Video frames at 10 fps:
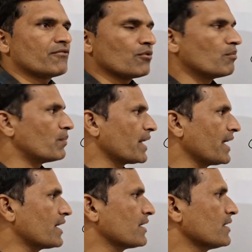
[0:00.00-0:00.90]
If you
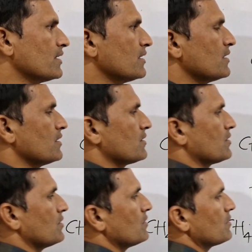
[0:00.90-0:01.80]
break,
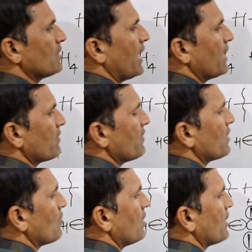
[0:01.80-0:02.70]
so that
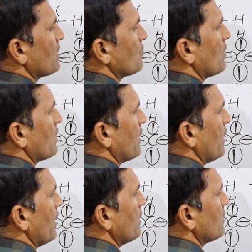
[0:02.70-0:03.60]
we call it as what?
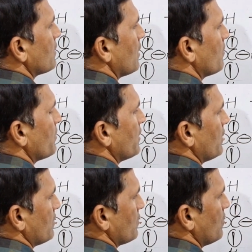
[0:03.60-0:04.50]

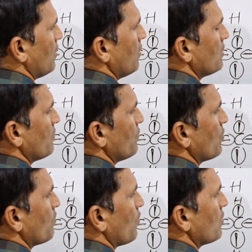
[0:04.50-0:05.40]
Enthalpy. So all the
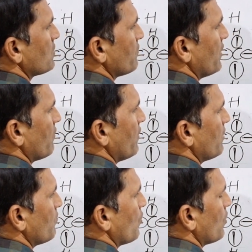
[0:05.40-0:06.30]
4 bonds were
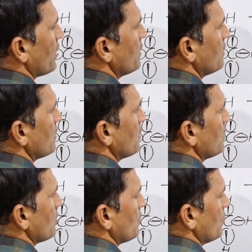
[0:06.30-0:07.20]
when broken
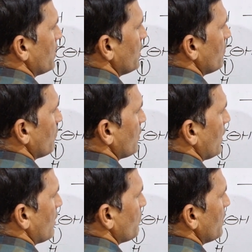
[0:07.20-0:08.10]
to give
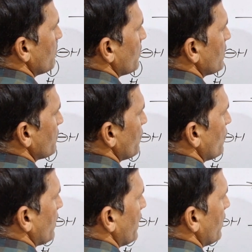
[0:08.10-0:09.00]
carbon plus
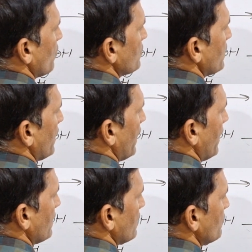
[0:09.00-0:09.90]
4 hydrogen
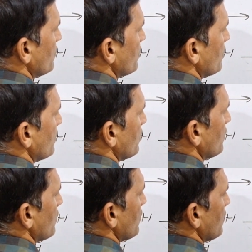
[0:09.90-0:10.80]
atoms.
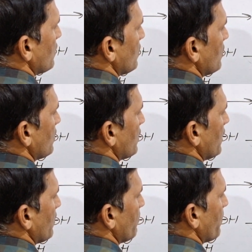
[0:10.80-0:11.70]

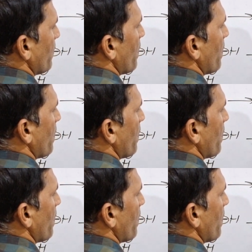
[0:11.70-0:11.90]
Okay.